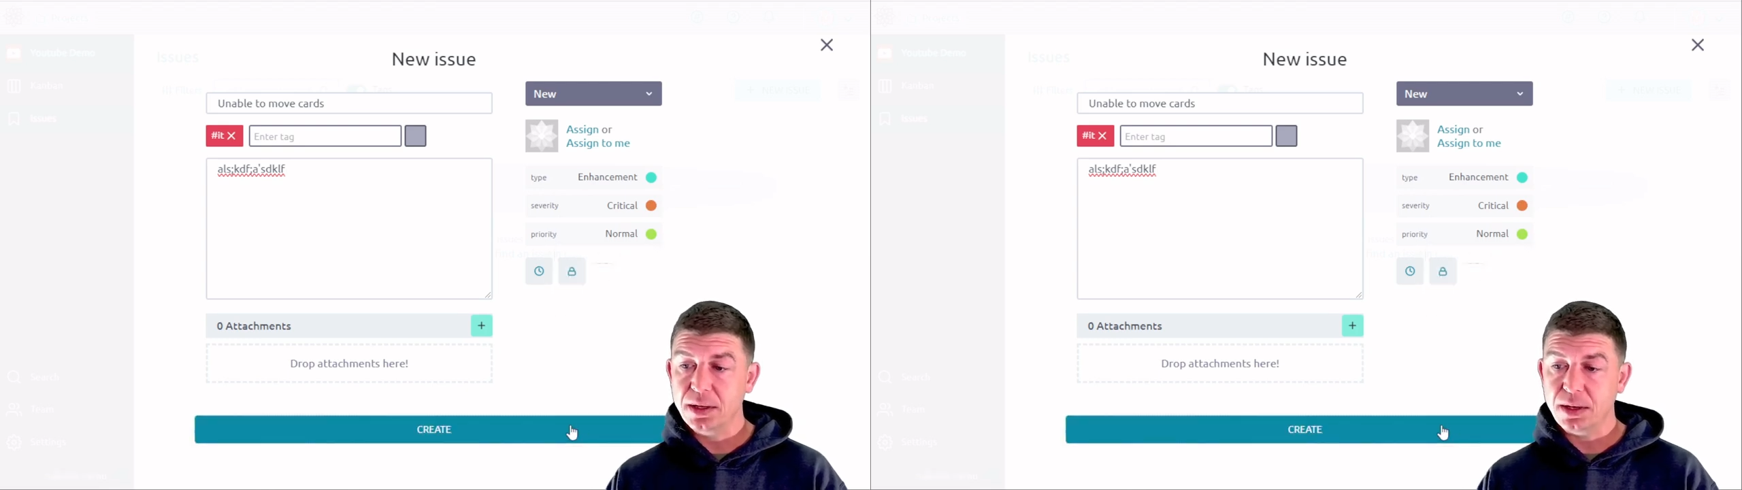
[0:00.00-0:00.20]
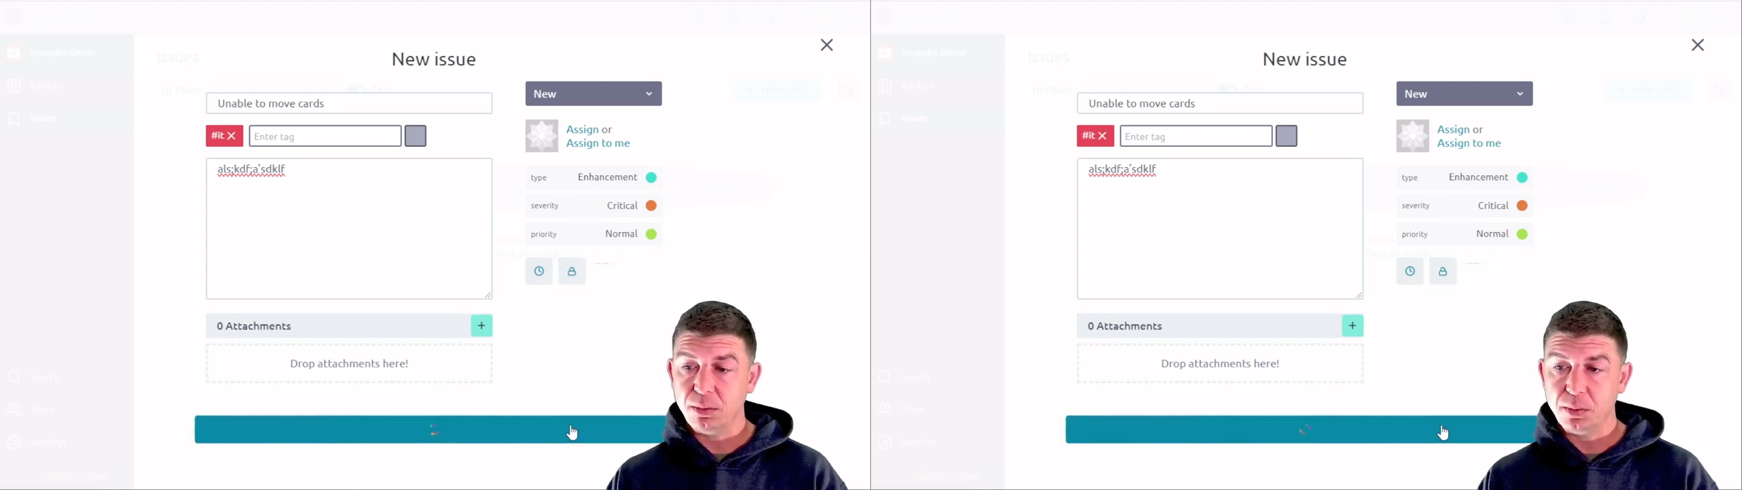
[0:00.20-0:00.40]

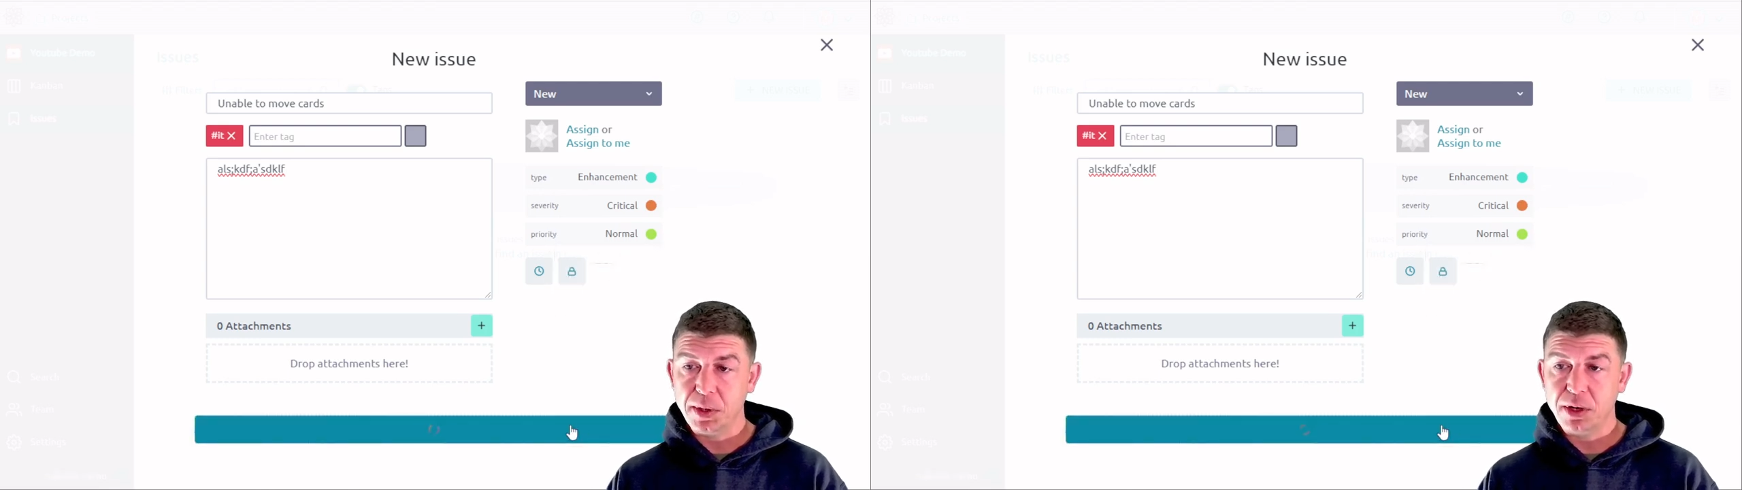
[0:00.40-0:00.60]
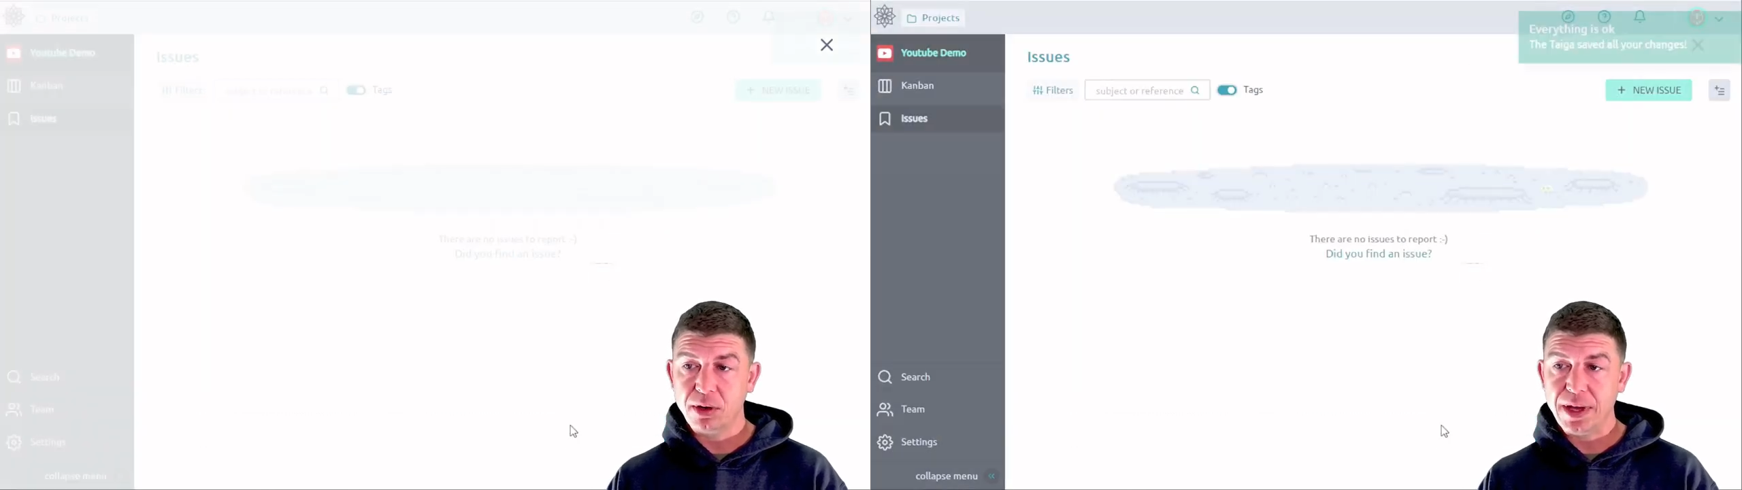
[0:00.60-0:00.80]
And when we
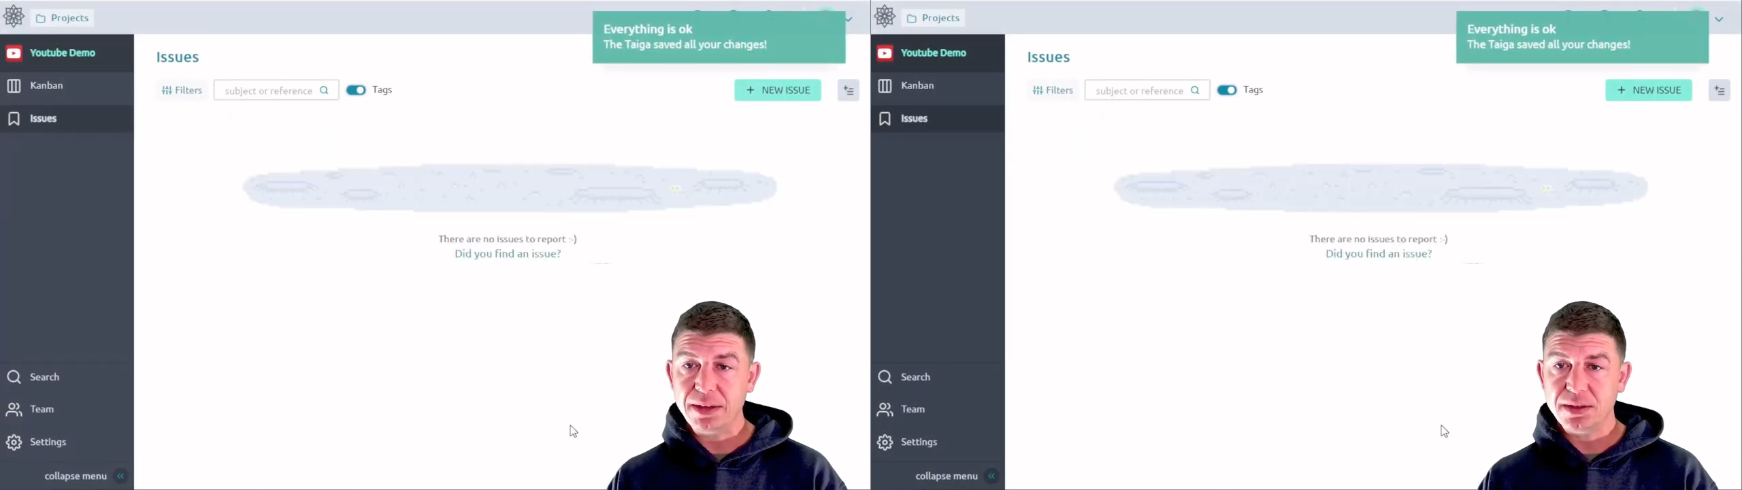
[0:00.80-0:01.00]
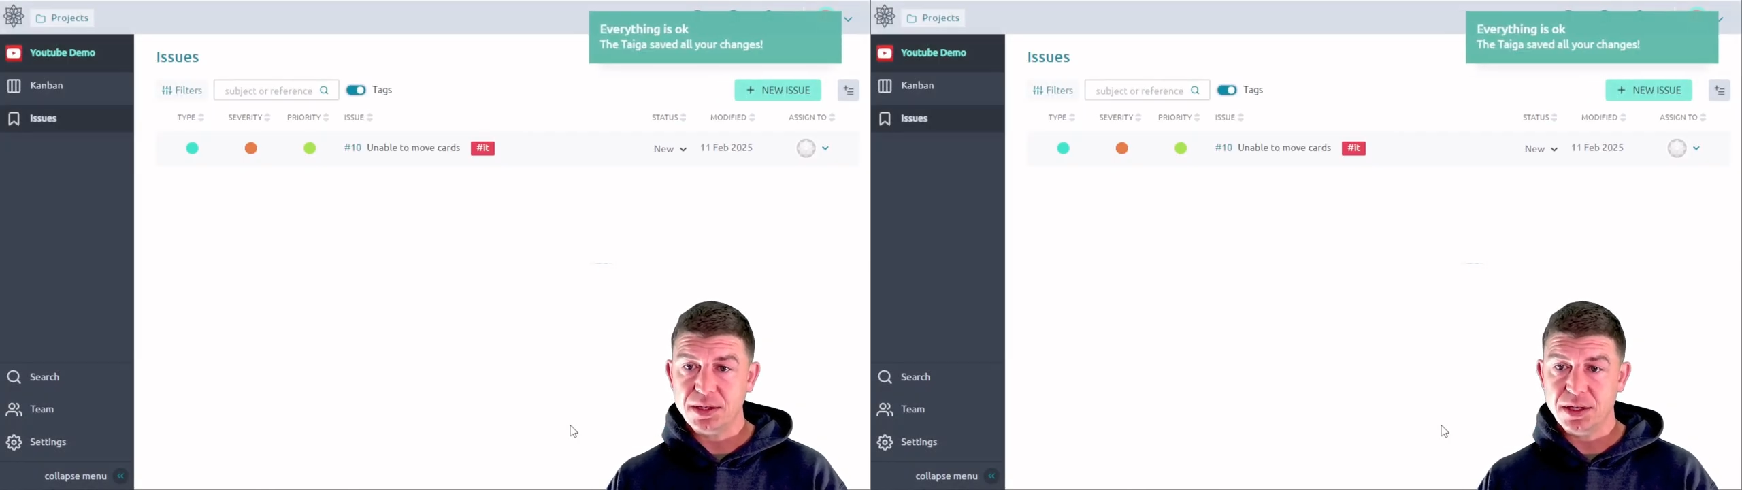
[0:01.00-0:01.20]
create
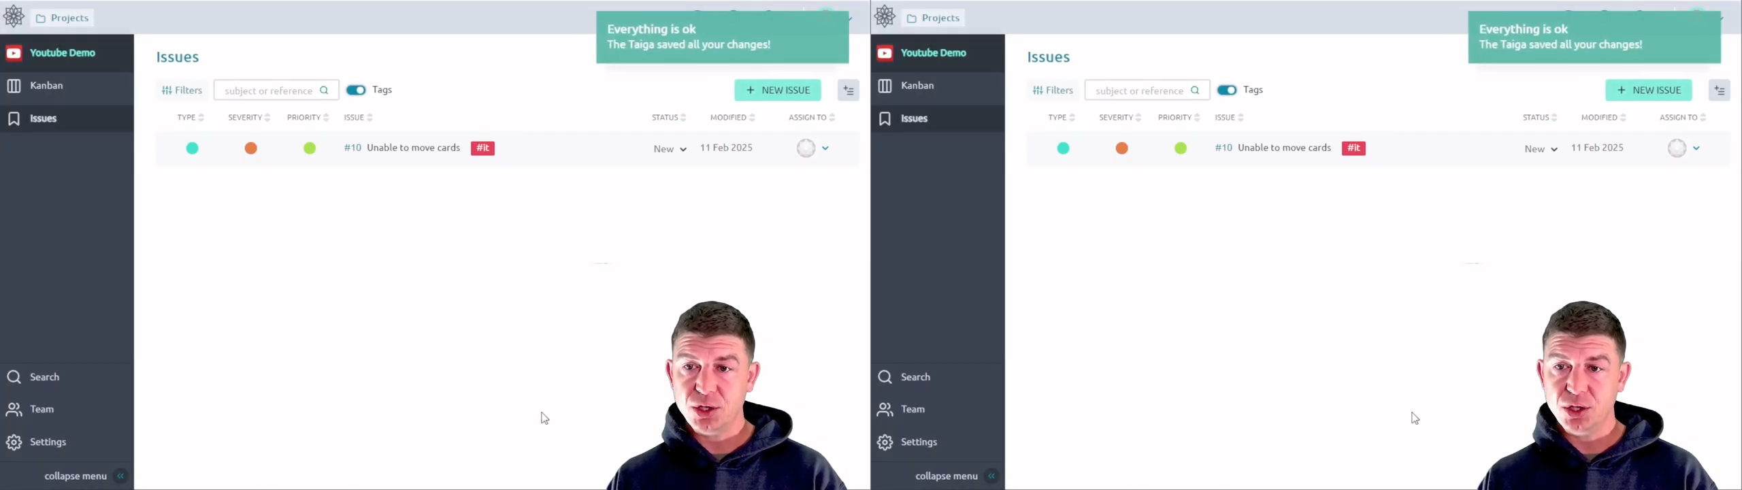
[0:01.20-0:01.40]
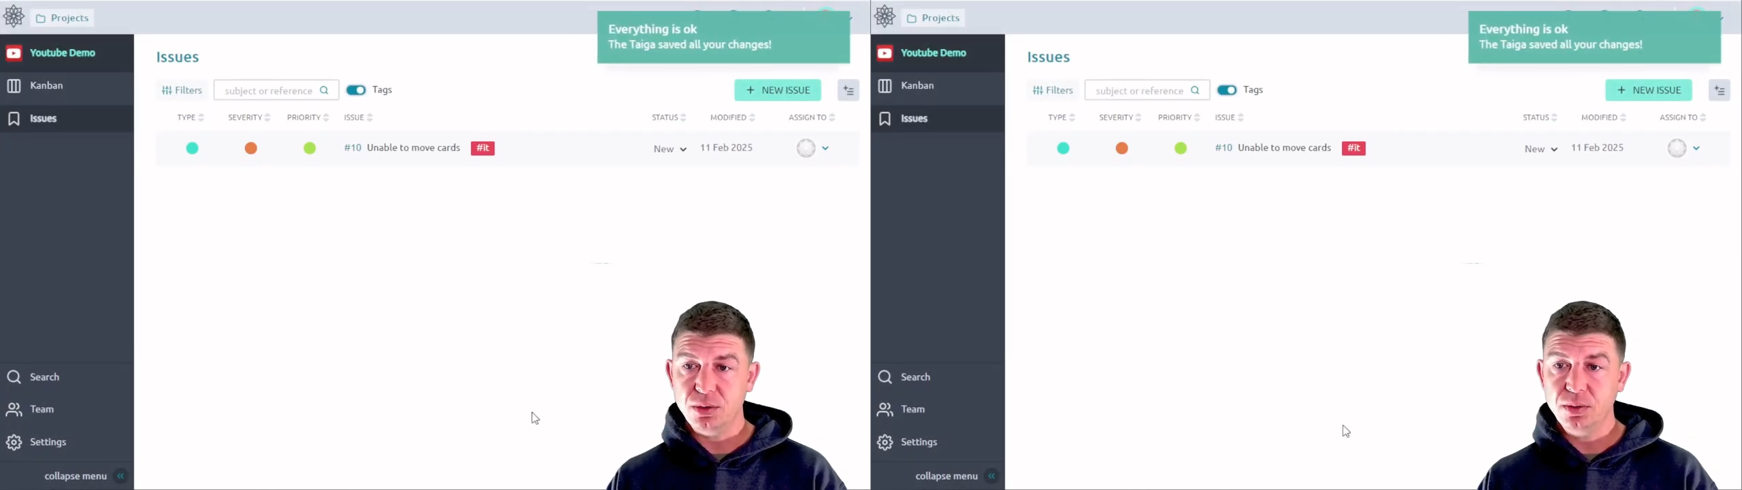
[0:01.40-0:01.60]
this issue,